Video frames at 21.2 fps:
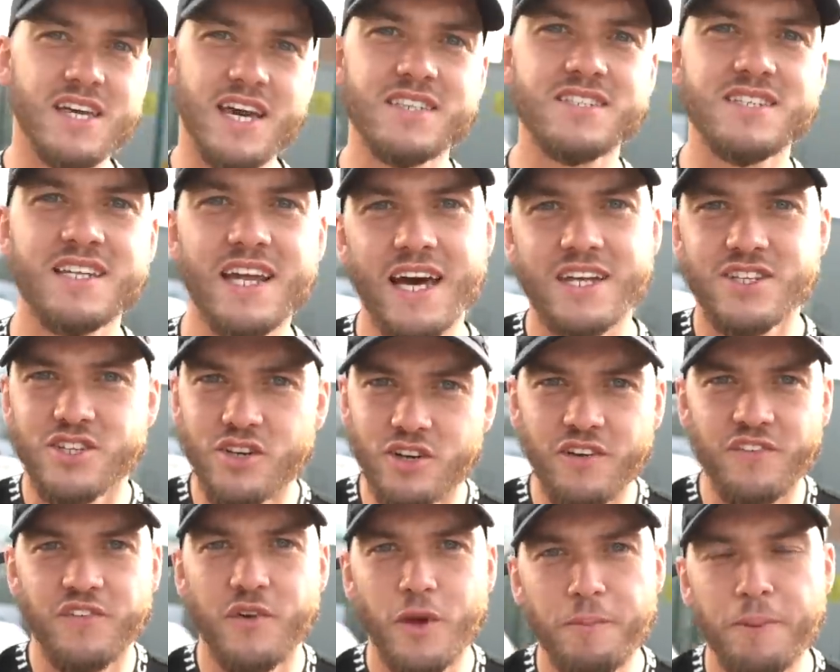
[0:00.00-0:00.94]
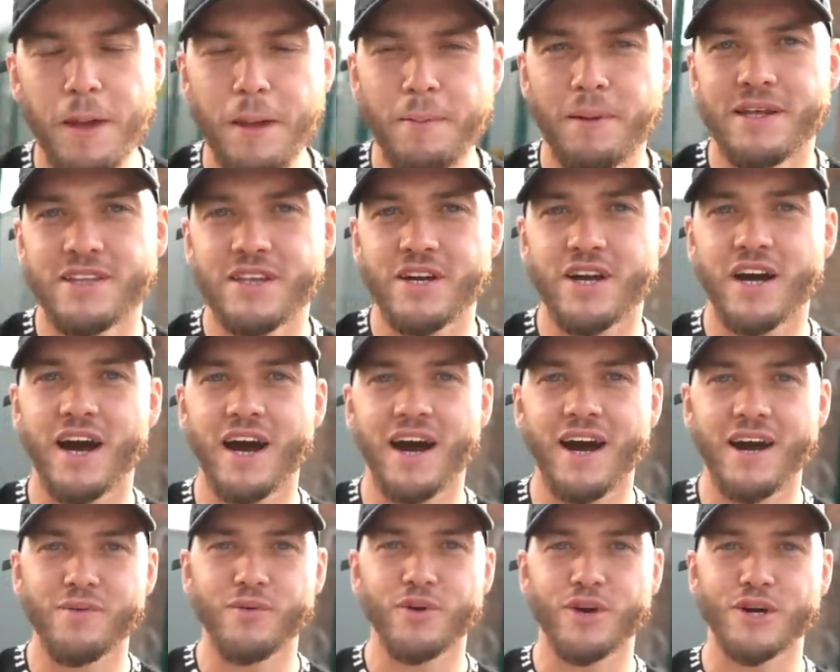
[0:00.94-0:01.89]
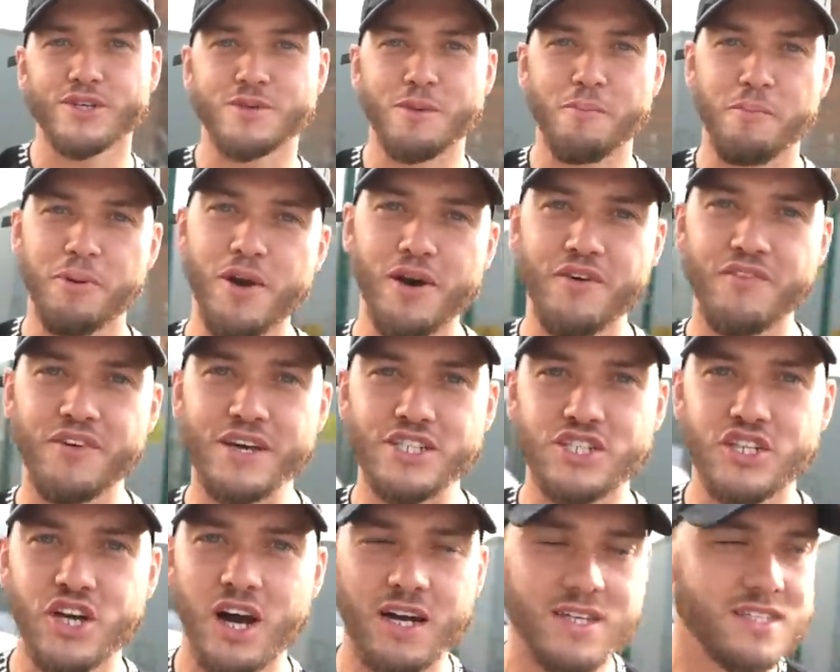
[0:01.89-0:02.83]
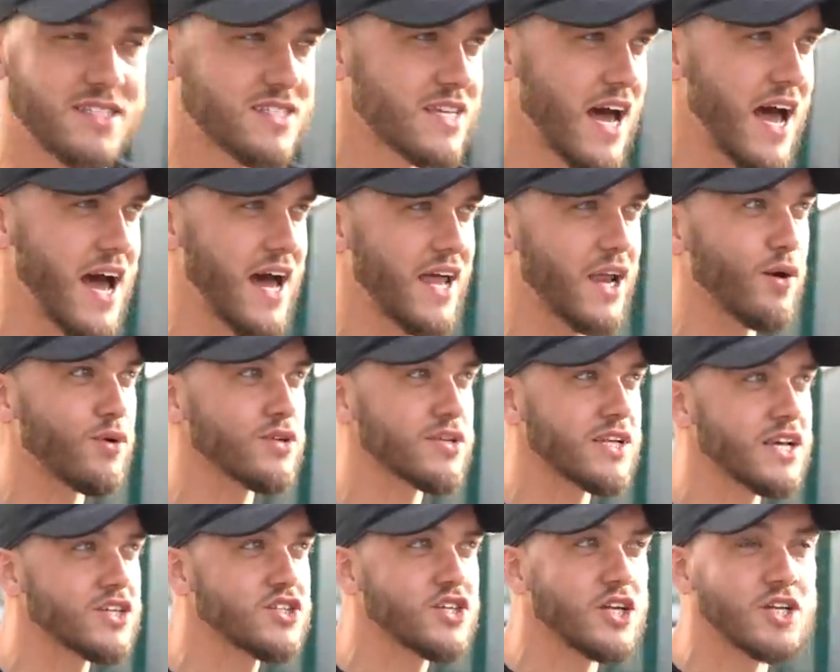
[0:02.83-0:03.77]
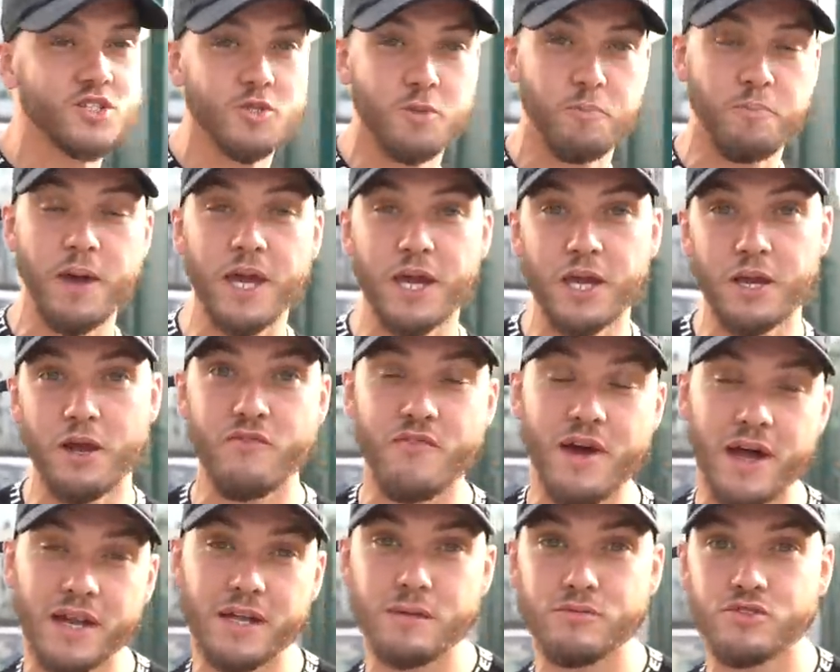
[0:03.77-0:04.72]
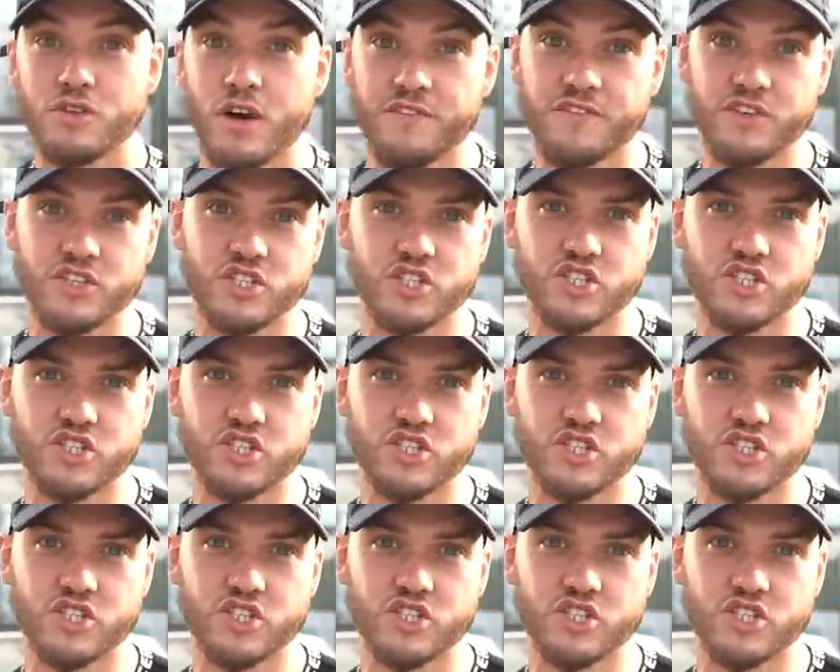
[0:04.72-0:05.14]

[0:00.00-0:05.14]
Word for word: yesterday I took a few people in the car. We got some POV shots and I was literally just picking up randoms off the